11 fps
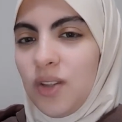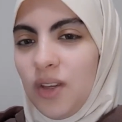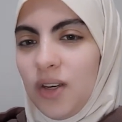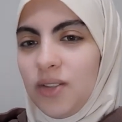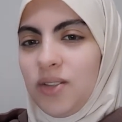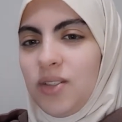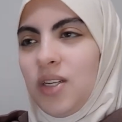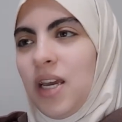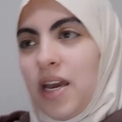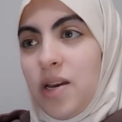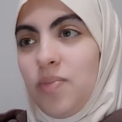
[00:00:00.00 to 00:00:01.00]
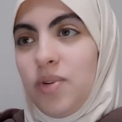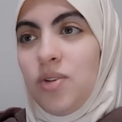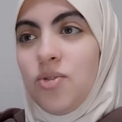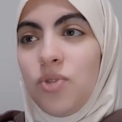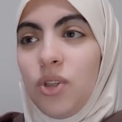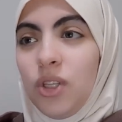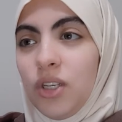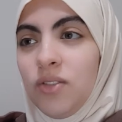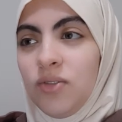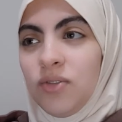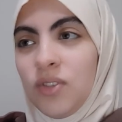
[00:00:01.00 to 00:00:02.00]
that's gonna happen in real
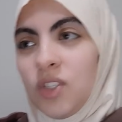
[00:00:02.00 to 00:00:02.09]
life.